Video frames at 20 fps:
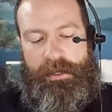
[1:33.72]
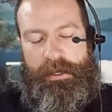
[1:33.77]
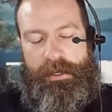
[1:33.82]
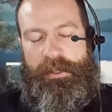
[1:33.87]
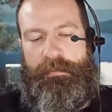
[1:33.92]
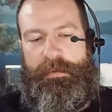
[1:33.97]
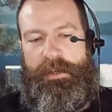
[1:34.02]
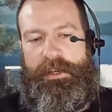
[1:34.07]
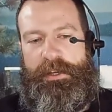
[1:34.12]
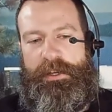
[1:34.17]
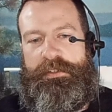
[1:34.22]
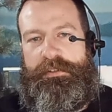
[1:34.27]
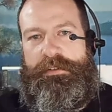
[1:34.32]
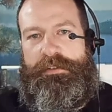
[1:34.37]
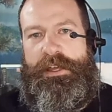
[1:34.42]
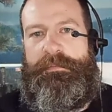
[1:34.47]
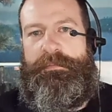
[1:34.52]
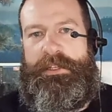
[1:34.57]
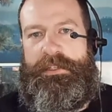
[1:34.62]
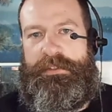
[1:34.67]
and make sure
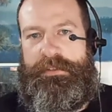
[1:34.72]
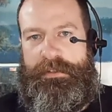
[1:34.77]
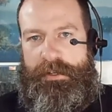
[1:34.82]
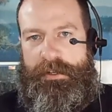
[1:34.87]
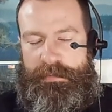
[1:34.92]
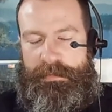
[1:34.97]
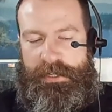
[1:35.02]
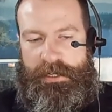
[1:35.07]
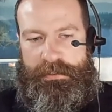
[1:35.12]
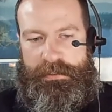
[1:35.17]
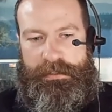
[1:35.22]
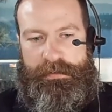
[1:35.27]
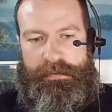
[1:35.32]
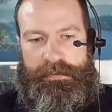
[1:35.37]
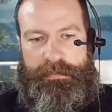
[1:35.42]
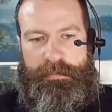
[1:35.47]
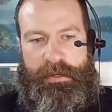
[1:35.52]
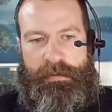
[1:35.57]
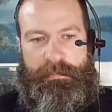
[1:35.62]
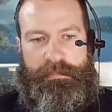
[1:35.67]
that meets their
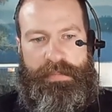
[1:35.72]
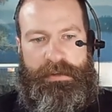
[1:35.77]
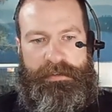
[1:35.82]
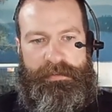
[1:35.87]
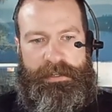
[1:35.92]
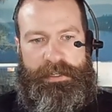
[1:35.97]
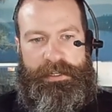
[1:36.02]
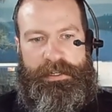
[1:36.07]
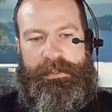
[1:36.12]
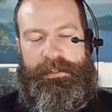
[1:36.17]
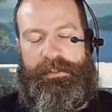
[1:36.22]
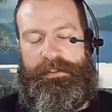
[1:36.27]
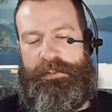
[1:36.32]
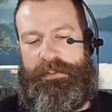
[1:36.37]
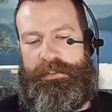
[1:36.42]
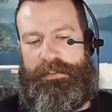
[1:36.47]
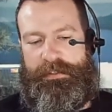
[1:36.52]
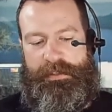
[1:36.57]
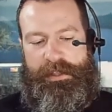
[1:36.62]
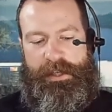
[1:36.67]
objectives. But pivoting is
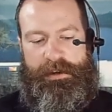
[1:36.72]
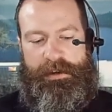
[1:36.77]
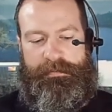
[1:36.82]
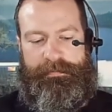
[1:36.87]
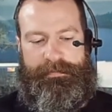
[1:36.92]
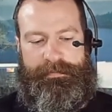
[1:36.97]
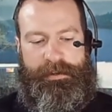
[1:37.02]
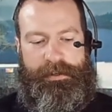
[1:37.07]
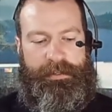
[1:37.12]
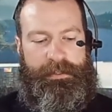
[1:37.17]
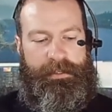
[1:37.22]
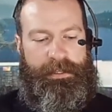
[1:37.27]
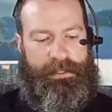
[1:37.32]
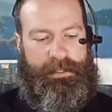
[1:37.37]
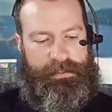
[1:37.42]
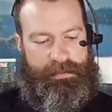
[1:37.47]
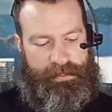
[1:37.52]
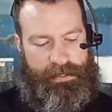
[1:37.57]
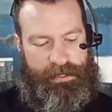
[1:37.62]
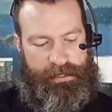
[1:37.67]
just a lot of fun.
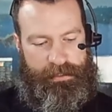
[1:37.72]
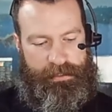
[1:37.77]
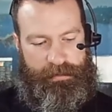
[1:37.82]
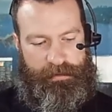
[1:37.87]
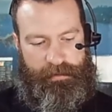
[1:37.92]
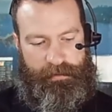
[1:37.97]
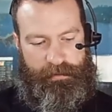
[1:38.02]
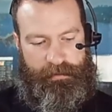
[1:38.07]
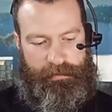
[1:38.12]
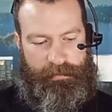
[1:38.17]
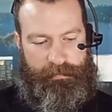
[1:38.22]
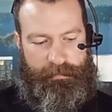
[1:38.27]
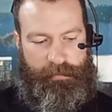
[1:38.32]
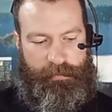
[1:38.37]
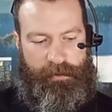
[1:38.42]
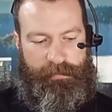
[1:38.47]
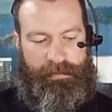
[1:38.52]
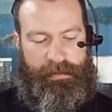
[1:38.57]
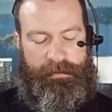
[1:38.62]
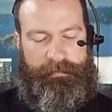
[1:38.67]
It's like you're
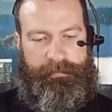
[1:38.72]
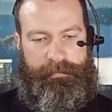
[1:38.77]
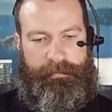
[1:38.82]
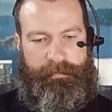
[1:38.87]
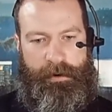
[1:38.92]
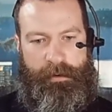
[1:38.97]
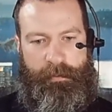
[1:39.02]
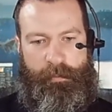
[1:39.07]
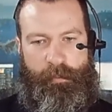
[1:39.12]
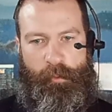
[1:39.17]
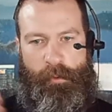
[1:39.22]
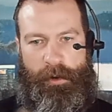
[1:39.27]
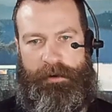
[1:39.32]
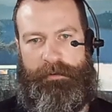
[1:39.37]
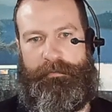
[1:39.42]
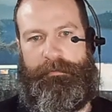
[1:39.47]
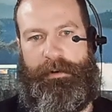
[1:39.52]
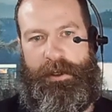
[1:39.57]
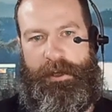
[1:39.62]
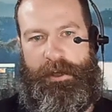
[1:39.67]
moving from
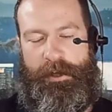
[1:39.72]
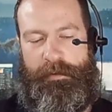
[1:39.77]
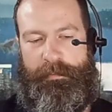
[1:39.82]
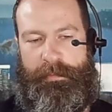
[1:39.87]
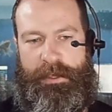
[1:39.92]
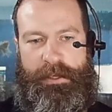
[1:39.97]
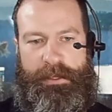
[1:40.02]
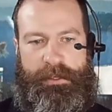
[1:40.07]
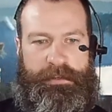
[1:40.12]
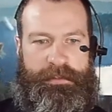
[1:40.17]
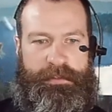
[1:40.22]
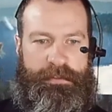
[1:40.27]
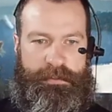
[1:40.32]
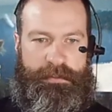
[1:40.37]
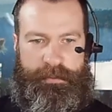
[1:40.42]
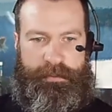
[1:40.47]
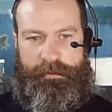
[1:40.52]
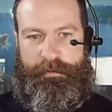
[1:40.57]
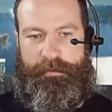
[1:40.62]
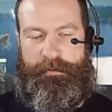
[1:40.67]
one realm
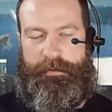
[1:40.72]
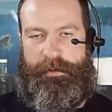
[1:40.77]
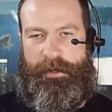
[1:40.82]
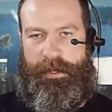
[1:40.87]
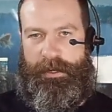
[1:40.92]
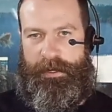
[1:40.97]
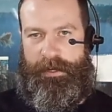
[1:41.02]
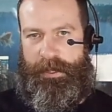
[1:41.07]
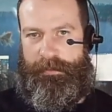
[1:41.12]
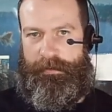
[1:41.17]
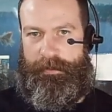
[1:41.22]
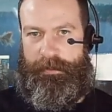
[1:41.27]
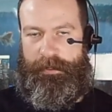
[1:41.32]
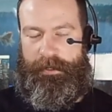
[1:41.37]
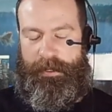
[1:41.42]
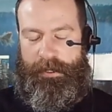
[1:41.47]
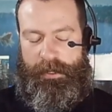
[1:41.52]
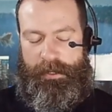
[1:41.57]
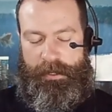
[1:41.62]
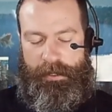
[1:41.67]
into another.
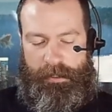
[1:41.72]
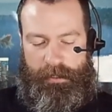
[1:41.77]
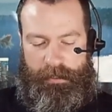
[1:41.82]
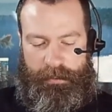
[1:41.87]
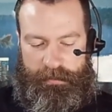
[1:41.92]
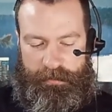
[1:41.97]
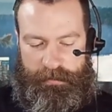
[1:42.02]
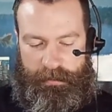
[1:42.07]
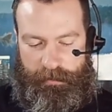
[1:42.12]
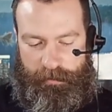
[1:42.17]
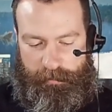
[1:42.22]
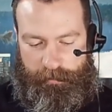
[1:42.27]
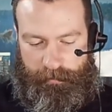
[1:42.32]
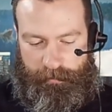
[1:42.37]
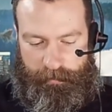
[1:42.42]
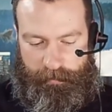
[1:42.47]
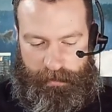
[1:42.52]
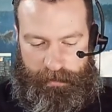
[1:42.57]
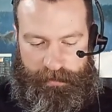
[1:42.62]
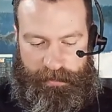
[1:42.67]

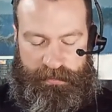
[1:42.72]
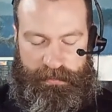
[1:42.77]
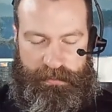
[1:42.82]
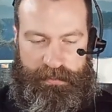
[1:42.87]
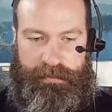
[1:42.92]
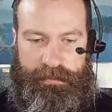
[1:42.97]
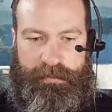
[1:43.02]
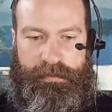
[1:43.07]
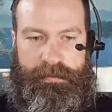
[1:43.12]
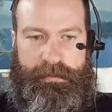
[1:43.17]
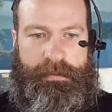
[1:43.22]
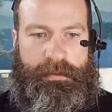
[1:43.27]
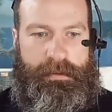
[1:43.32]
So this is